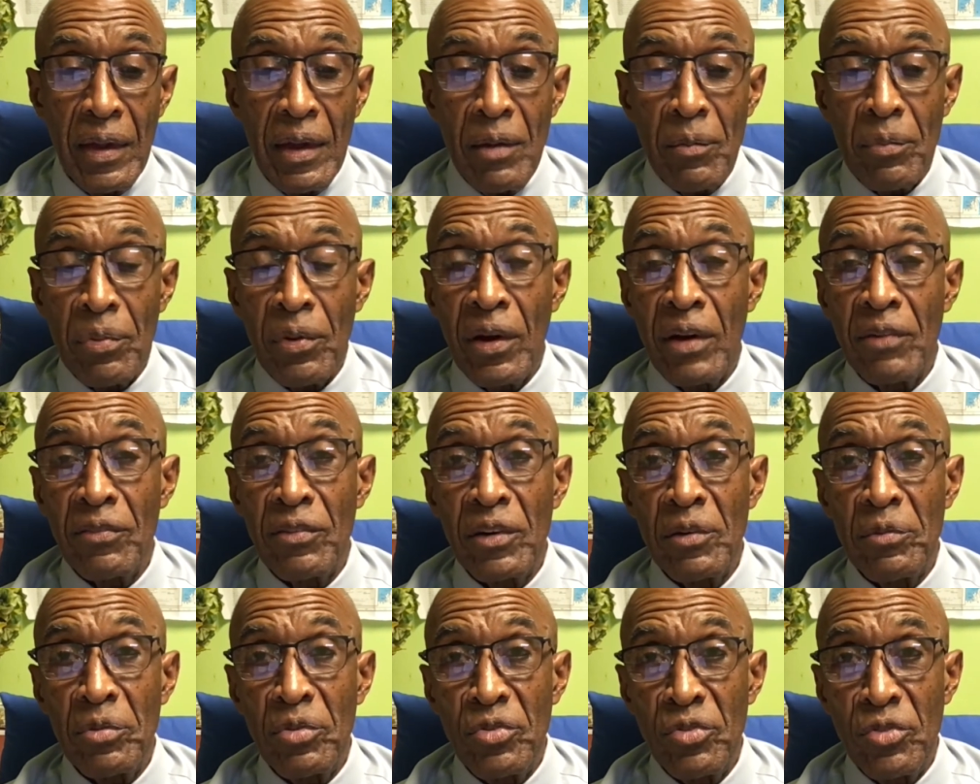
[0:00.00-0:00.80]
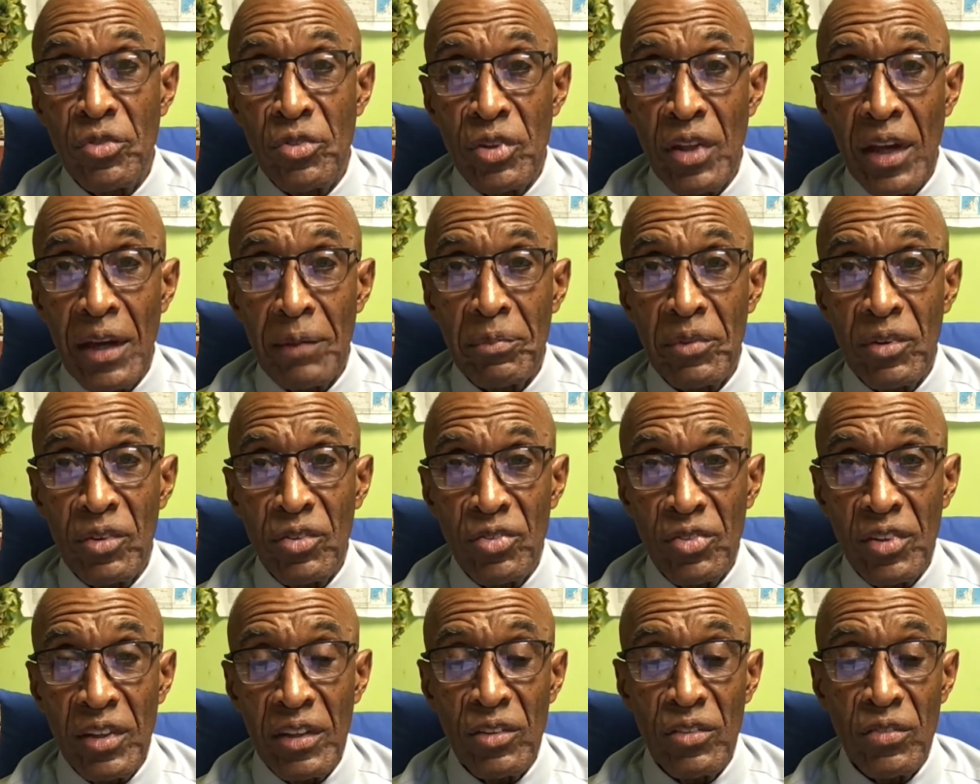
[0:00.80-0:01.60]
Proverbs chapter
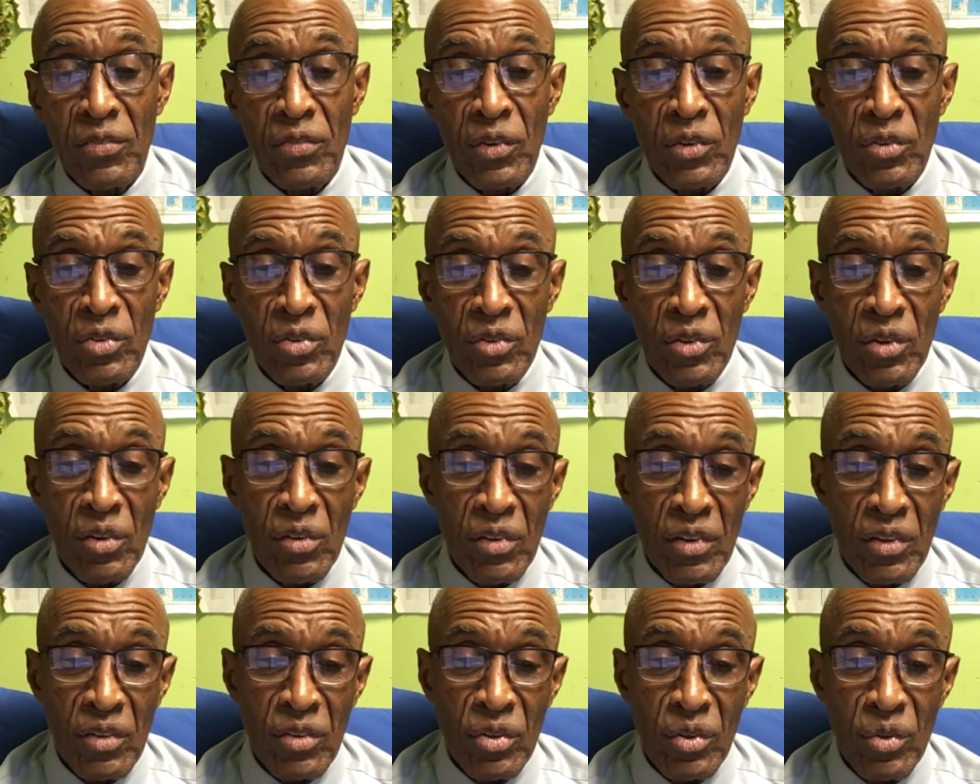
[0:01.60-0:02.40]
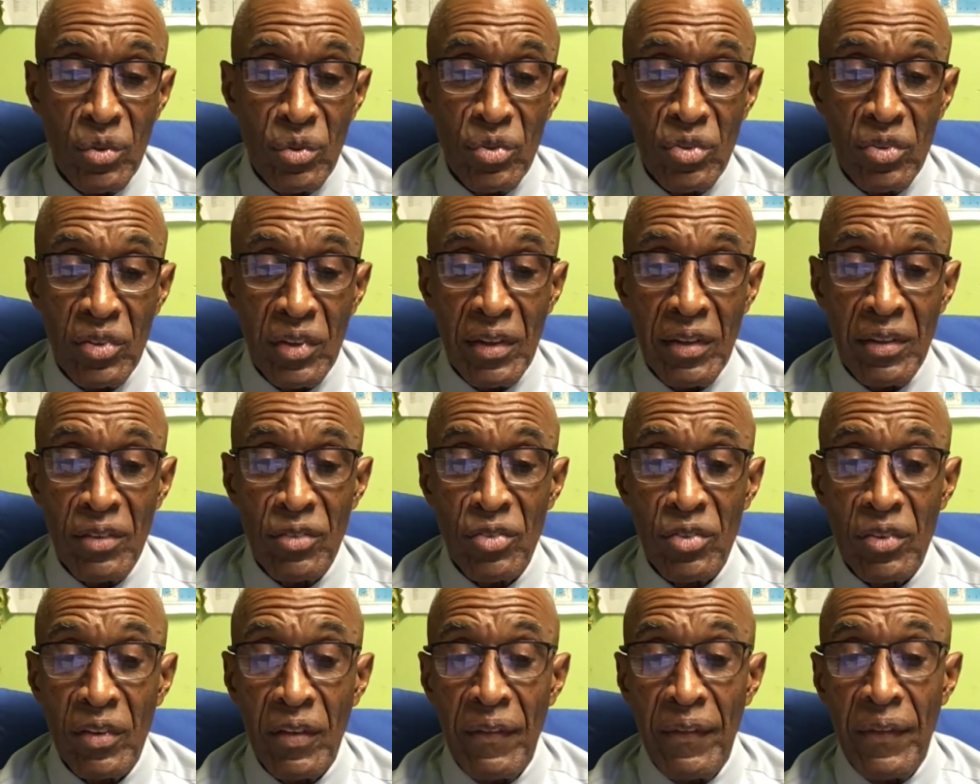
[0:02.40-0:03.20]
6, verse 32
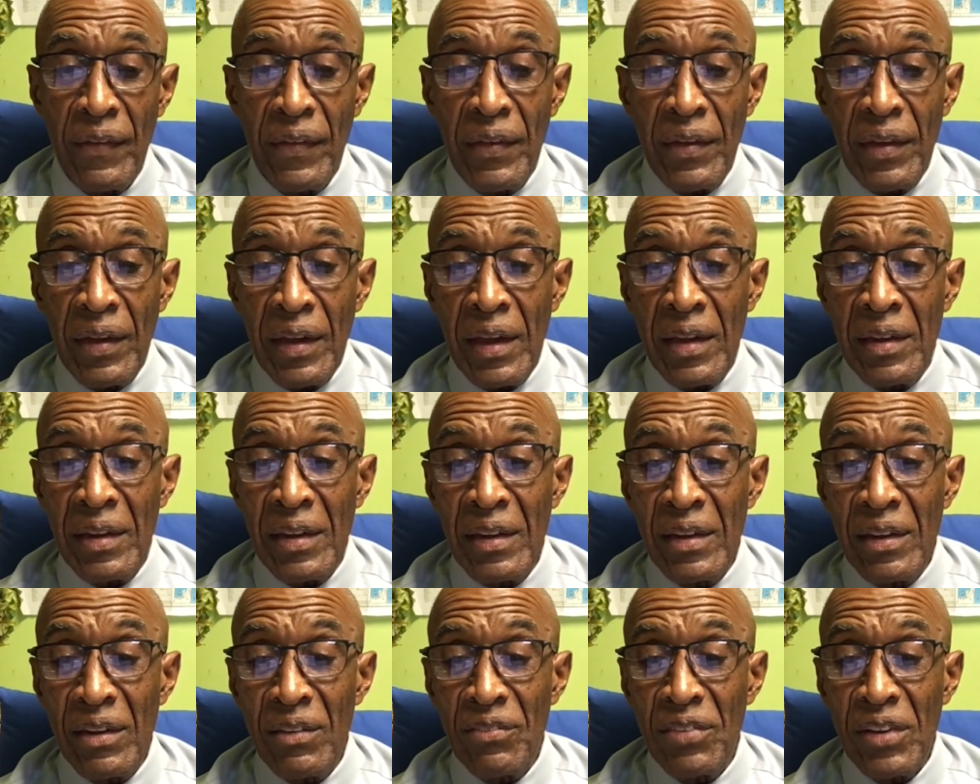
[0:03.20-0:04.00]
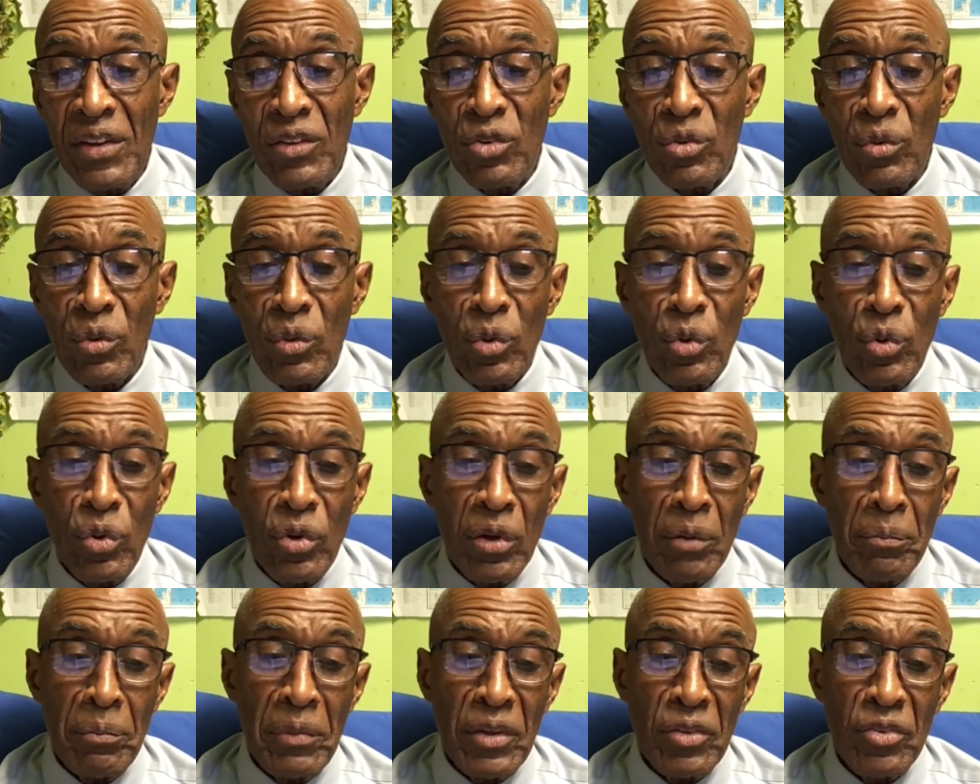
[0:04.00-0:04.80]
says, an individual who
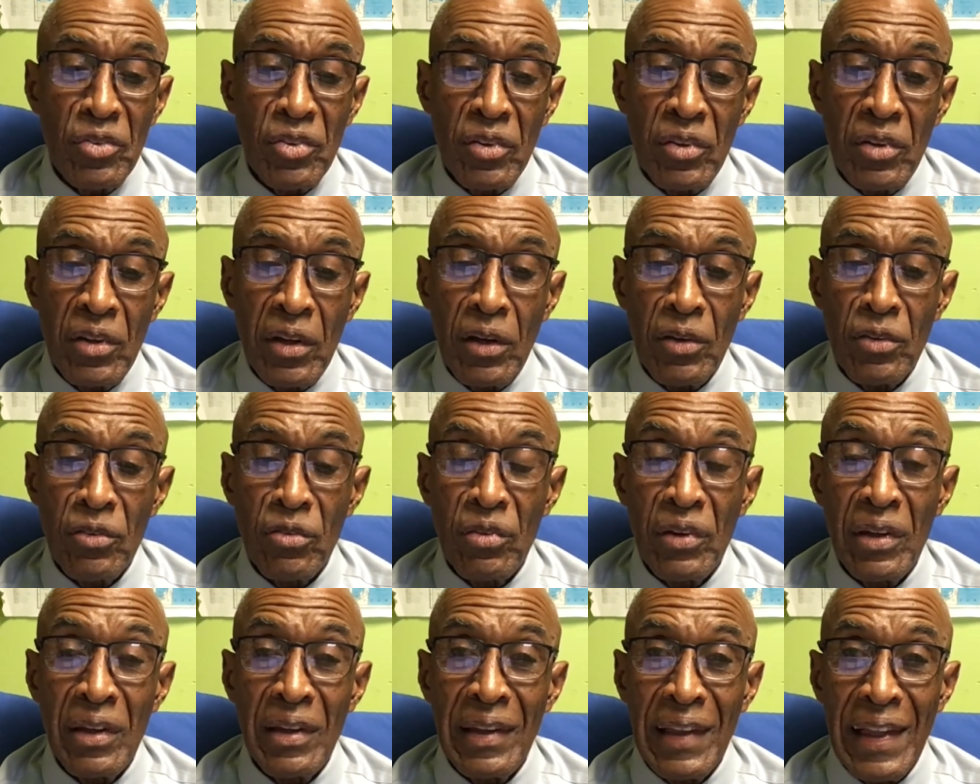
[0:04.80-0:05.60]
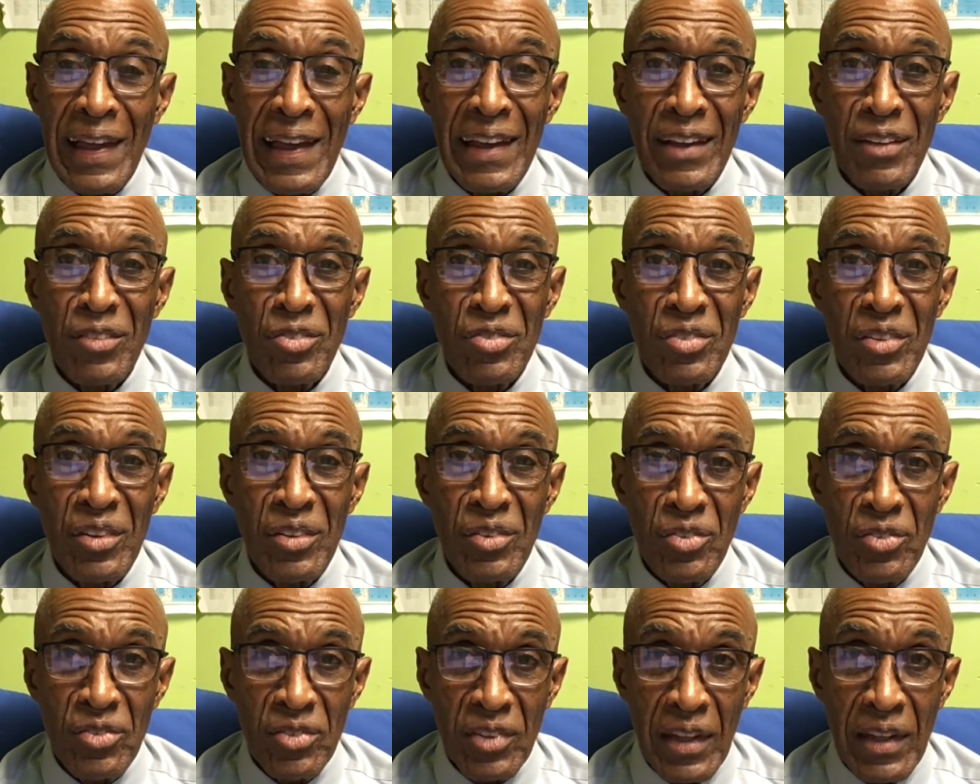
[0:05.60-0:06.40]
commits adultery lacks
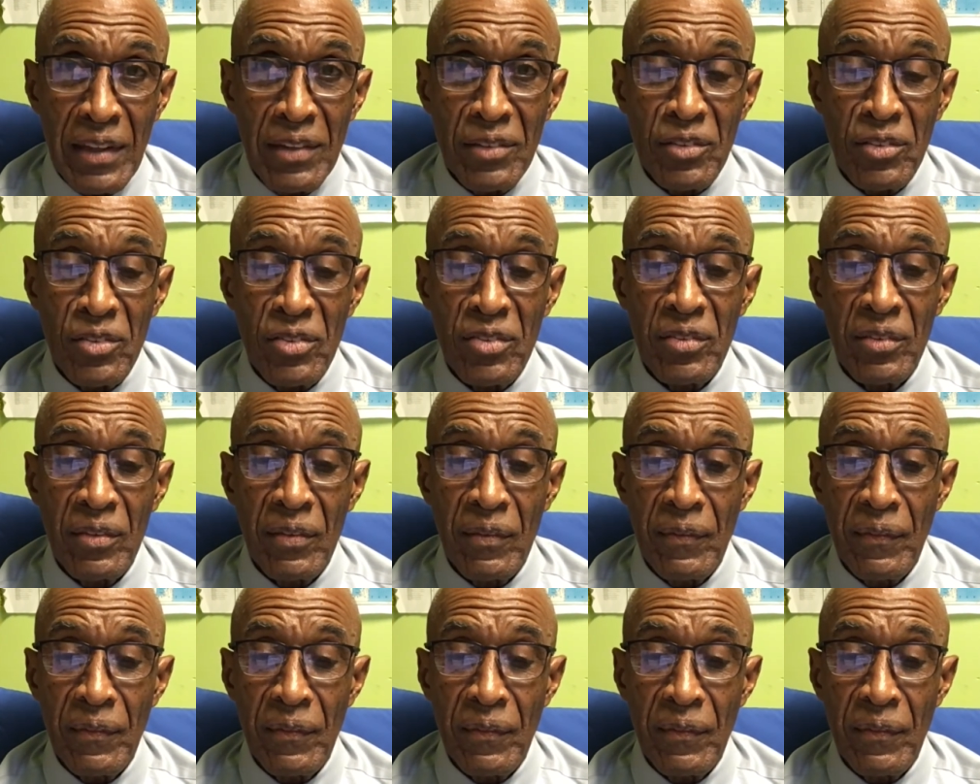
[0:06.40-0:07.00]
sense.